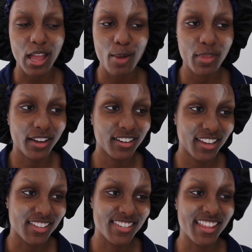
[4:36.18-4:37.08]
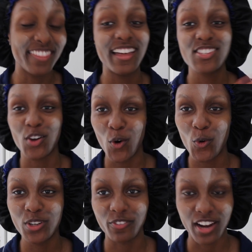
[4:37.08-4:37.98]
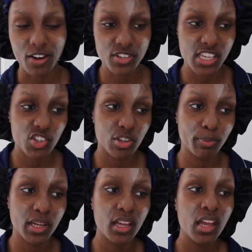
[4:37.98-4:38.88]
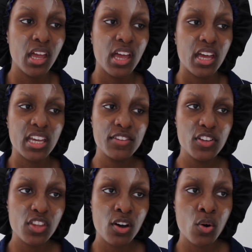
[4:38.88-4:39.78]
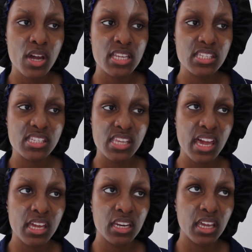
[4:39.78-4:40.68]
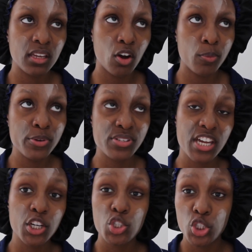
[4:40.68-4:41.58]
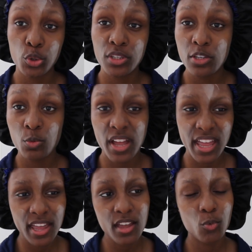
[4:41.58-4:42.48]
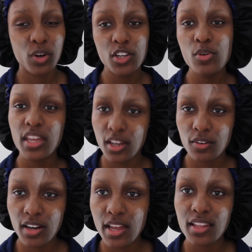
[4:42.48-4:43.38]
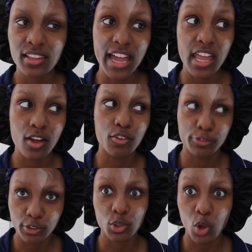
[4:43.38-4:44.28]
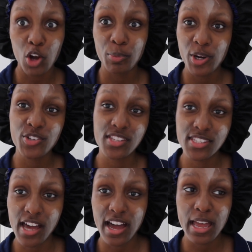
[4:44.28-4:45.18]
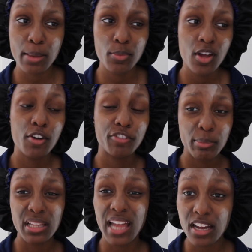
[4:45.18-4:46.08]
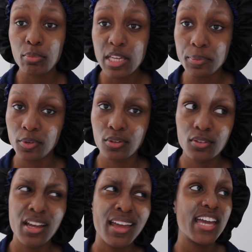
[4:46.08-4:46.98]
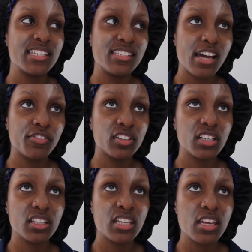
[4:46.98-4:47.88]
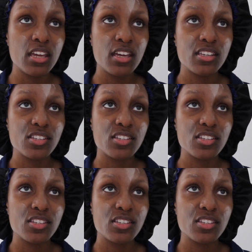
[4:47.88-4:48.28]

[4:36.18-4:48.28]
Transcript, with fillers: I'm not going to get into that. That's a whole different conversation. But even though it's said in almost like a jokey way, when you hear it, like for long periods of time from a lot of people, it definitely